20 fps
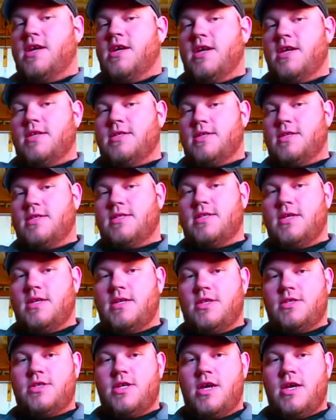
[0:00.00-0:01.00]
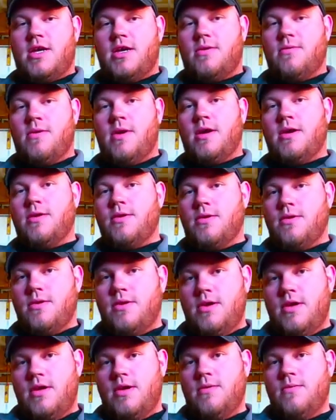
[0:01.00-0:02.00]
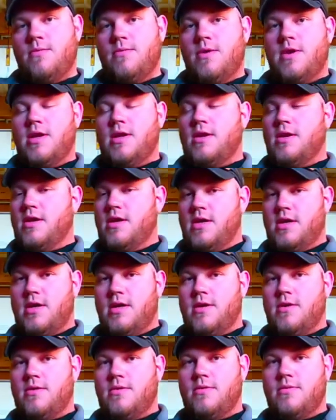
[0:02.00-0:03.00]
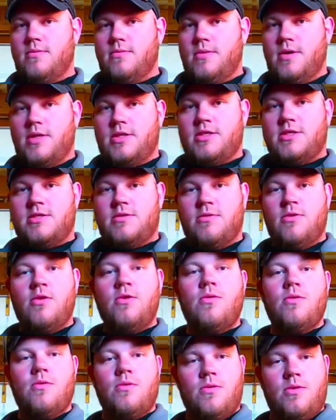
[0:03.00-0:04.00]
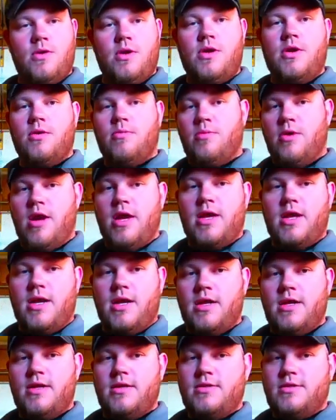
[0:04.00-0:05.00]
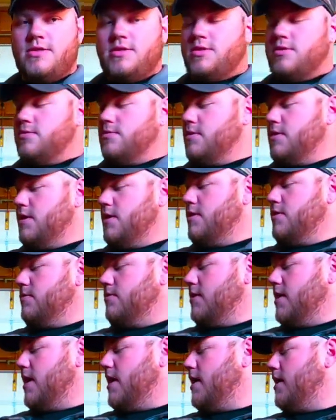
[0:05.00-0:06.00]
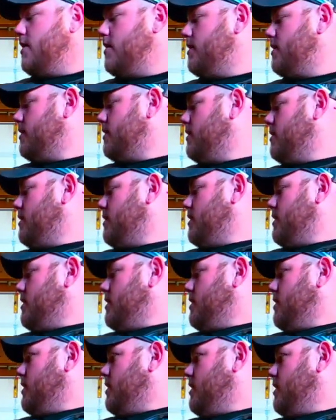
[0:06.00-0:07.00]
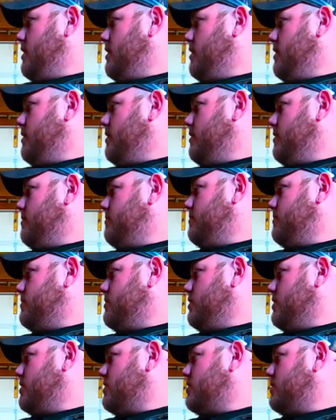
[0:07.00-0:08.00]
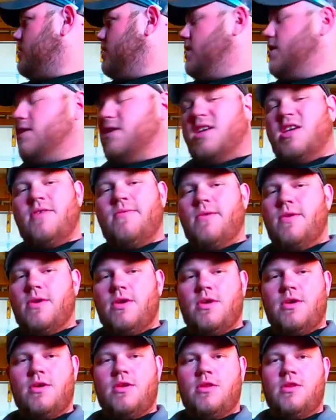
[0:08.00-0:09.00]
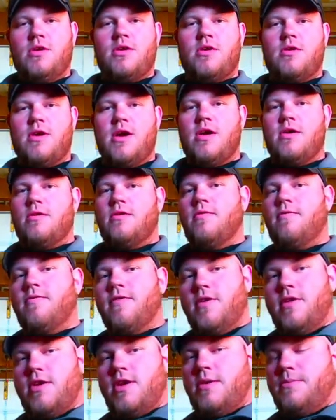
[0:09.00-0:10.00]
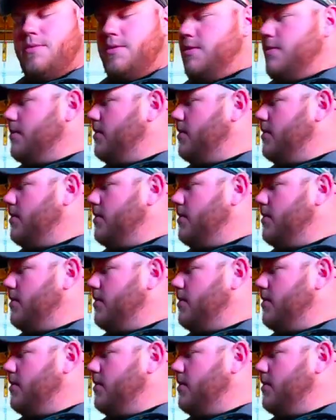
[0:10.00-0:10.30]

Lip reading: in it because they said to check it regularly when it's new or when you're breaking it in. So we're going to do that. And just give it a good look around. Fill it up with